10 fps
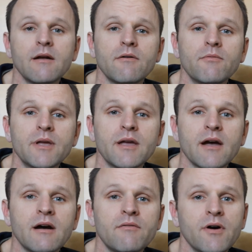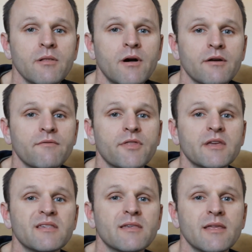we have a lot of
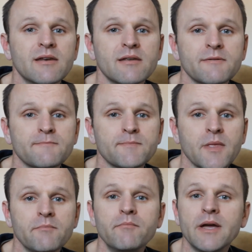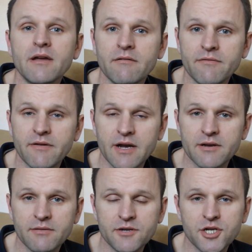things that may
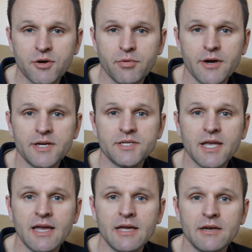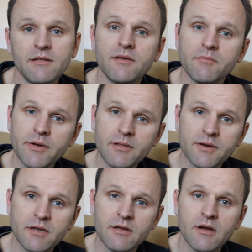affect the share price and the
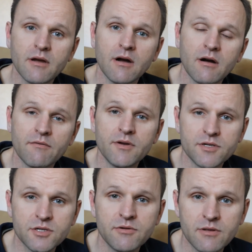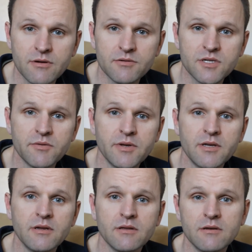ability of student loans to
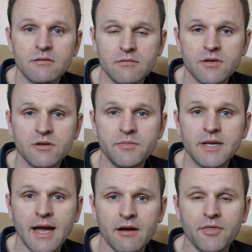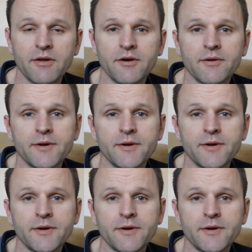be out there.